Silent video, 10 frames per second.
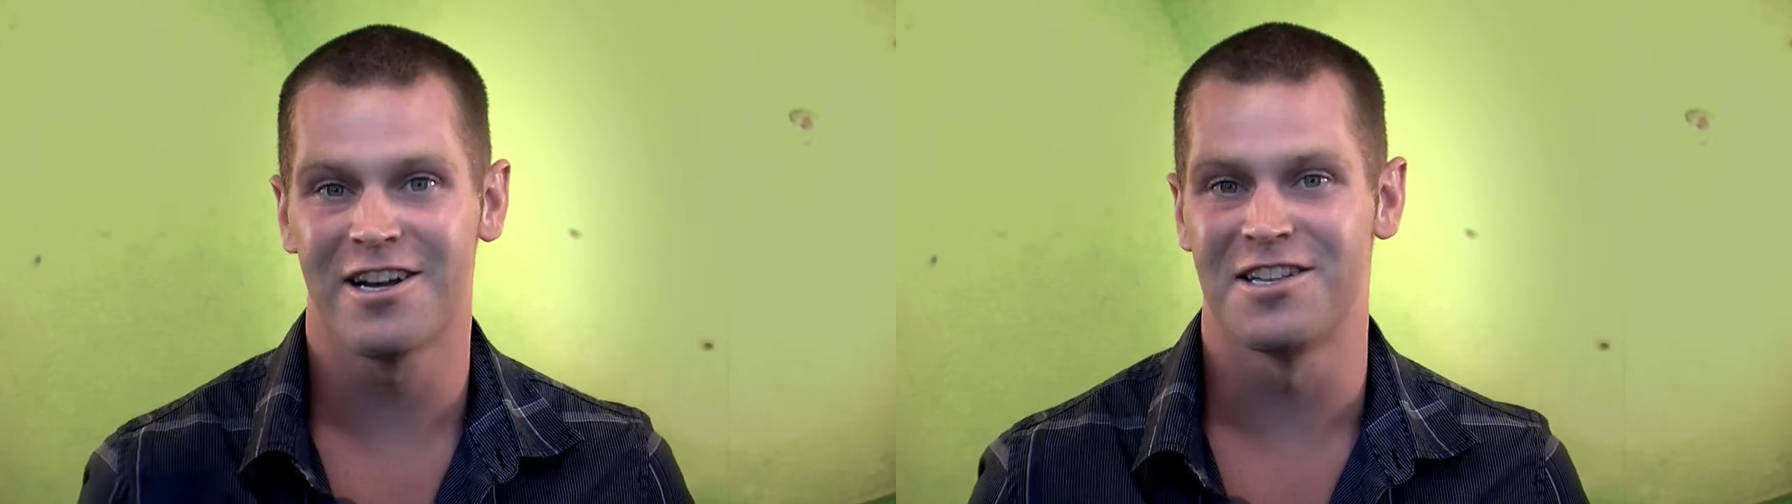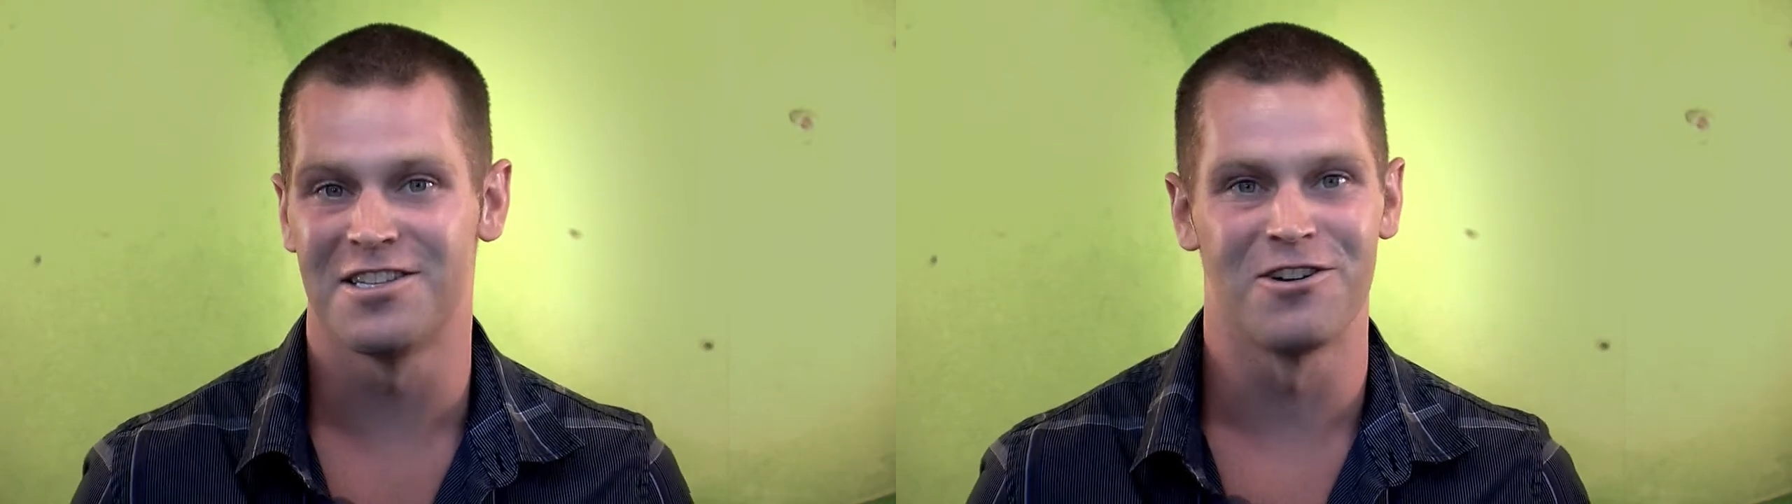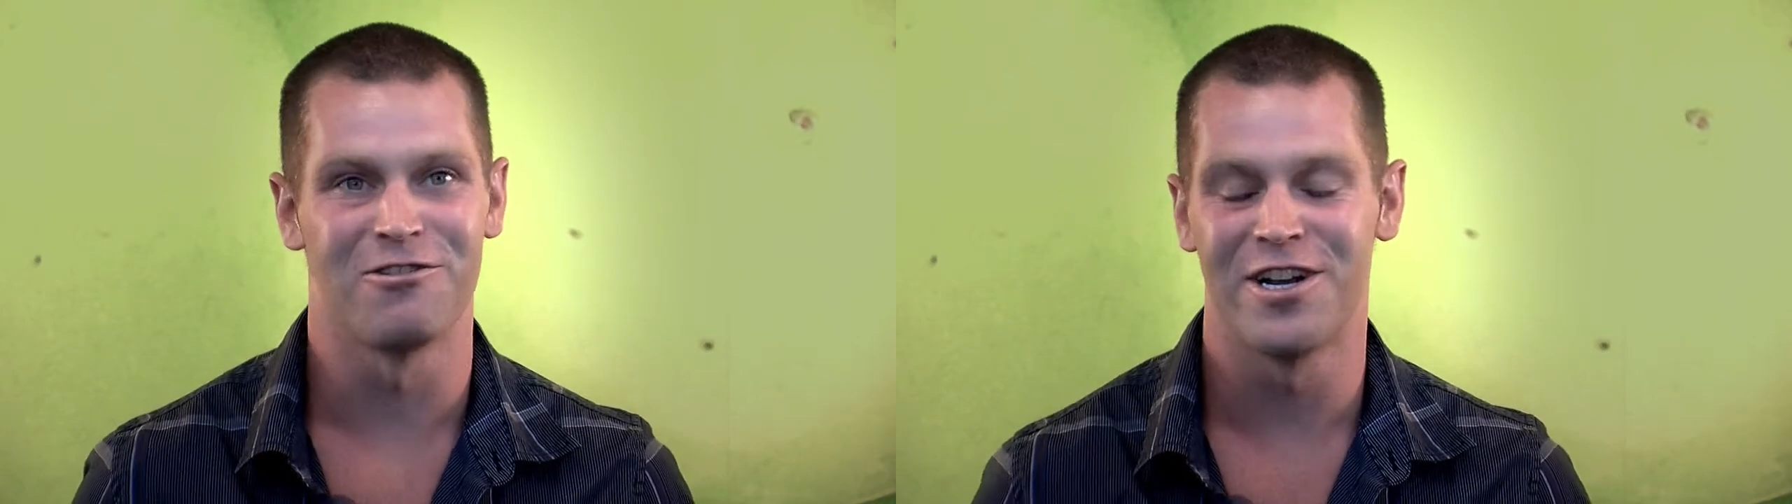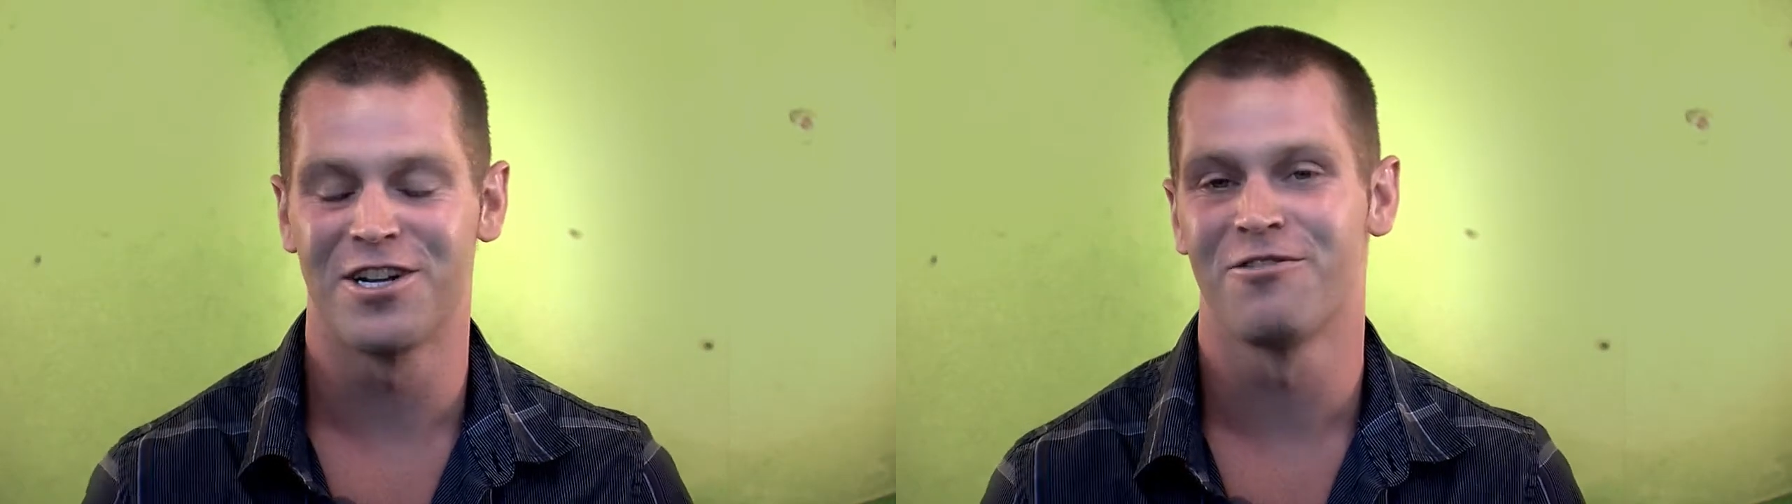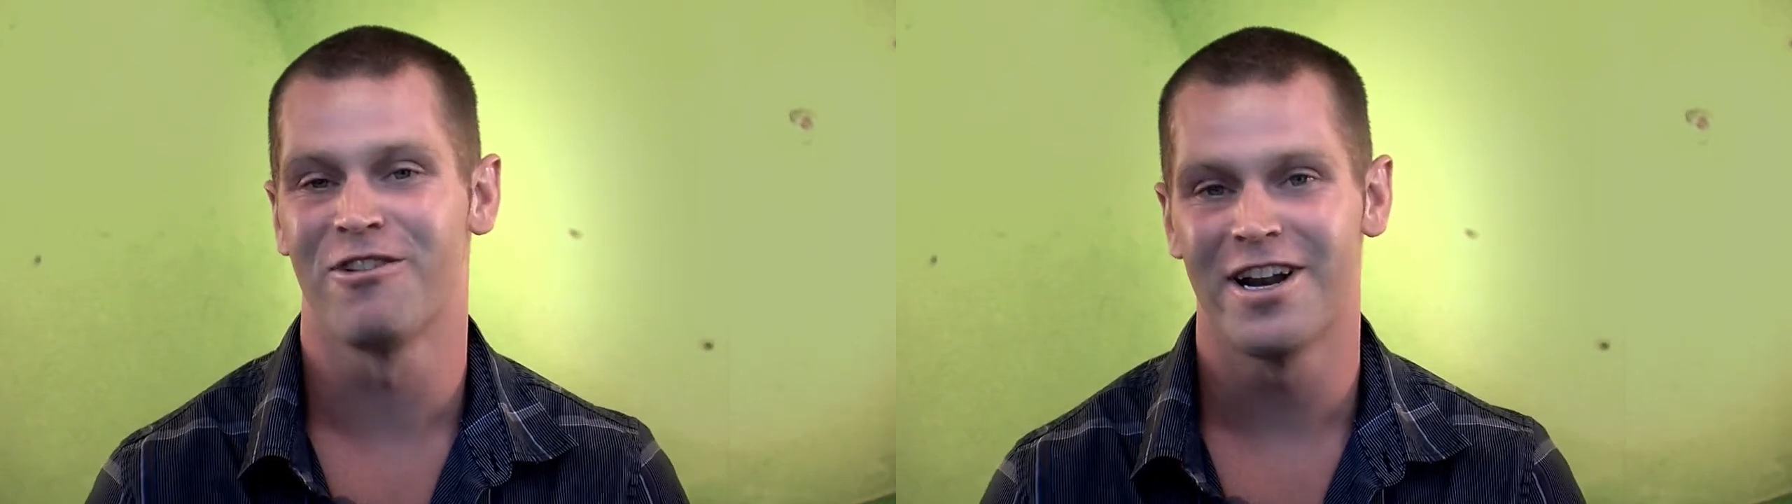
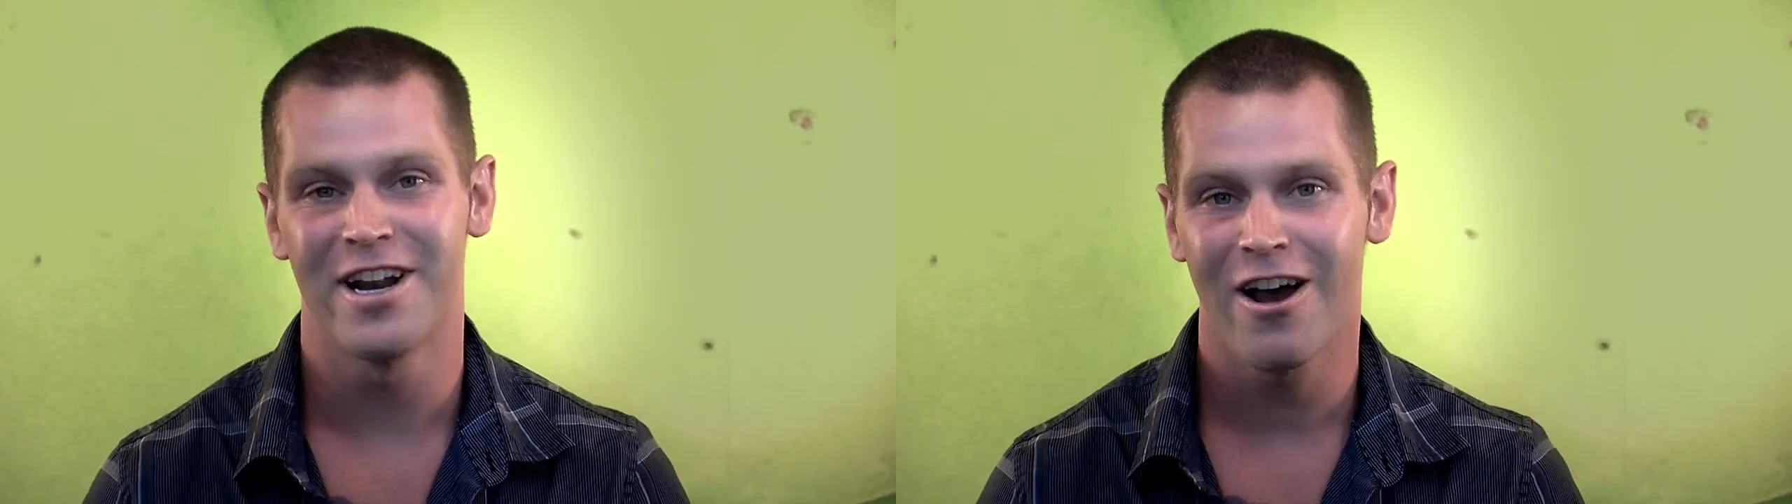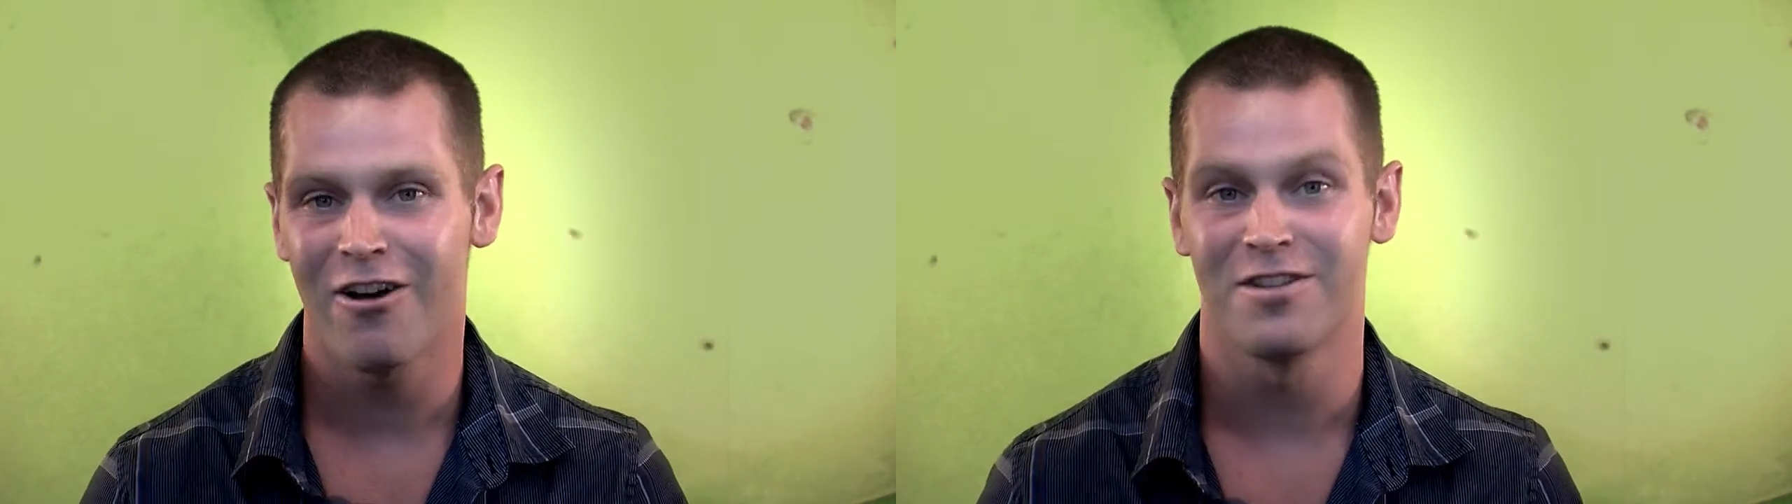consideration right now.